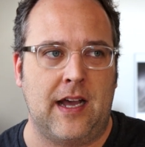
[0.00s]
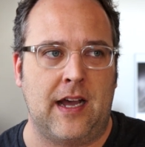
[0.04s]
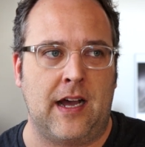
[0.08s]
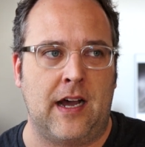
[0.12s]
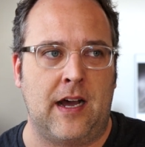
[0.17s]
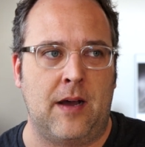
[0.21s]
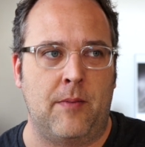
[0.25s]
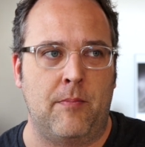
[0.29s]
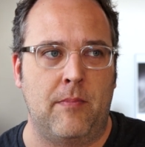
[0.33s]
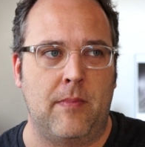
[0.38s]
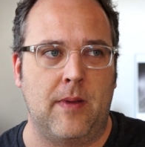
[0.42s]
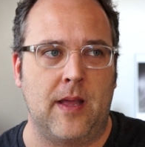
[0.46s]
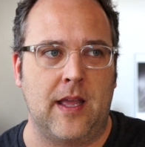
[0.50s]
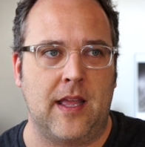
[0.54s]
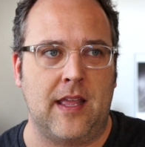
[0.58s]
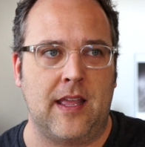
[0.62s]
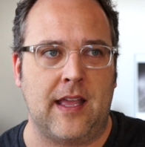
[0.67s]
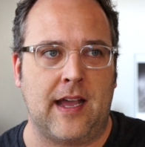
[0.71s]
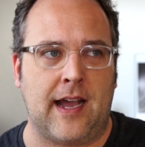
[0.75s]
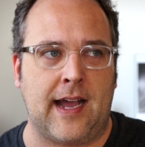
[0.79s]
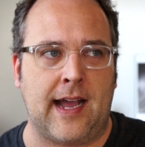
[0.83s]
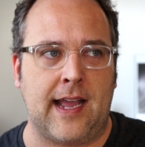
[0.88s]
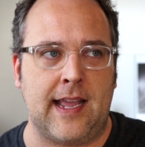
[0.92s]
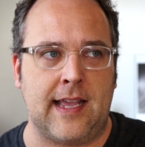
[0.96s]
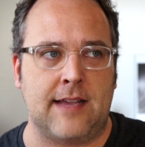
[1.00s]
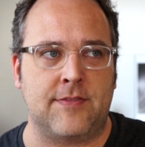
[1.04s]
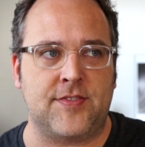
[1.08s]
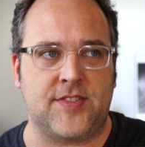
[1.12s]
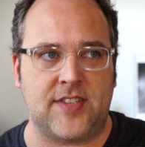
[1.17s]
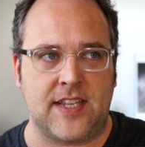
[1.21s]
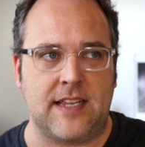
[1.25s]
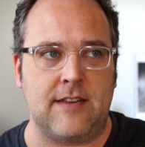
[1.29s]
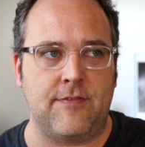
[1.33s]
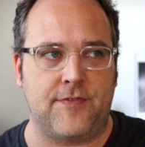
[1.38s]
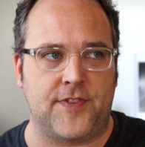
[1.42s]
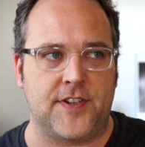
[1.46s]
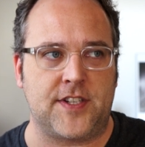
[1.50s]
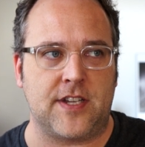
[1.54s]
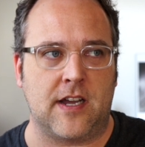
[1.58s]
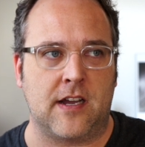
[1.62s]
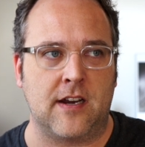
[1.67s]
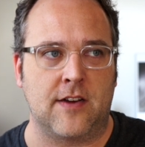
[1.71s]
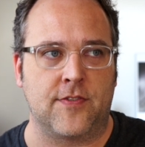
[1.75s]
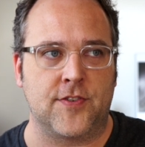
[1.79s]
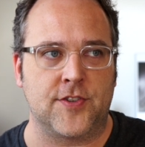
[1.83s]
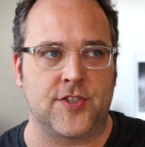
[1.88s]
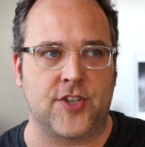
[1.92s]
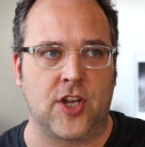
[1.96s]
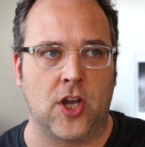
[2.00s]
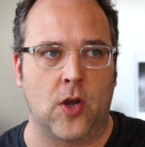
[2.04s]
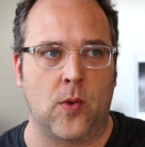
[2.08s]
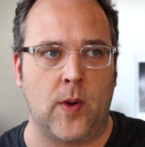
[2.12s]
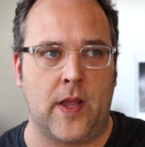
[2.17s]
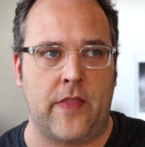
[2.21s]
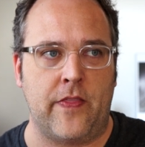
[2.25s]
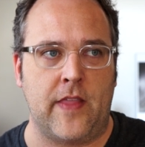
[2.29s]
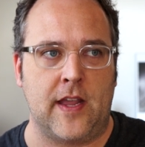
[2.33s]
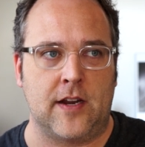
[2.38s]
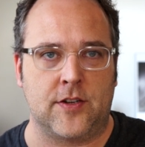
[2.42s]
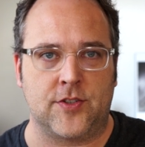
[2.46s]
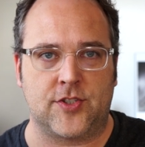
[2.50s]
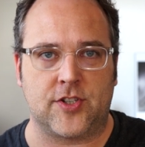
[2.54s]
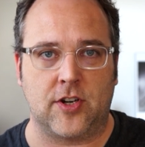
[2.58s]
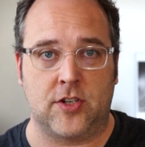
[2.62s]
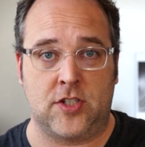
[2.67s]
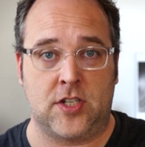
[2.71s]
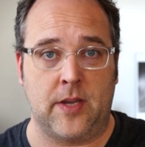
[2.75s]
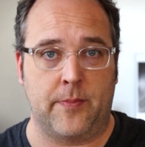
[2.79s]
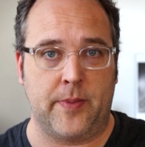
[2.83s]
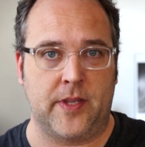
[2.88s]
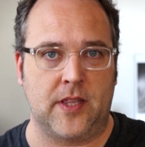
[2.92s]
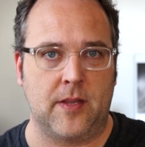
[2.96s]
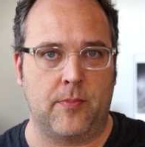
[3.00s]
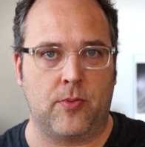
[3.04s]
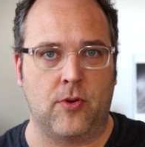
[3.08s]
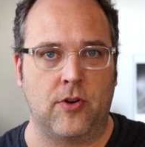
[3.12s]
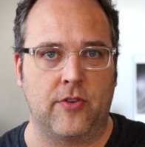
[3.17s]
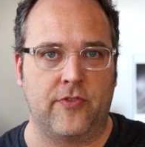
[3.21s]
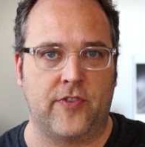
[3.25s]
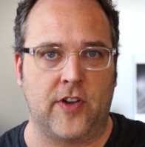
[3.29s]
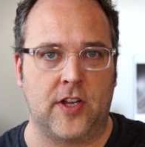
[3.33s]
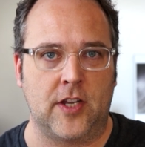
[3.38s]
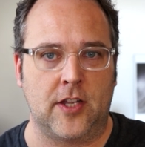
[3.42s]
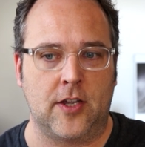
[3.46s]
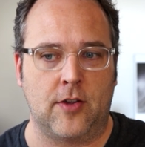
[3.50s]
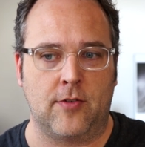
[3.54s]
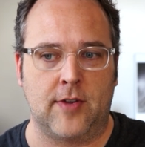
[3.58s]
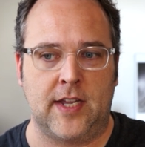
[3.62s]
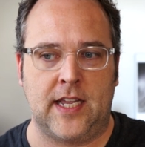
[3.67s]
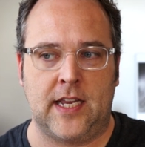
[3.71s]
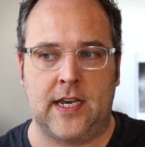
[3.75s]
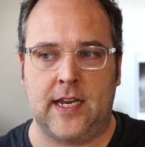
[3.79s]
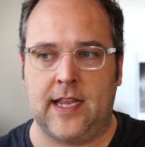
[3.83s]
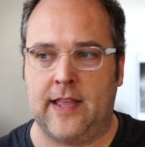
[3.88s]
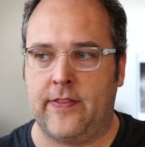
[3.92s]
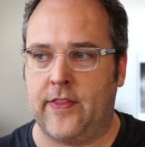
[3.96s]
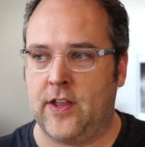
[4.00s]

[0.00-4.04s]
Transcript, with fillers: Um, I have seen photographers go in there and start dumping their portfolio in,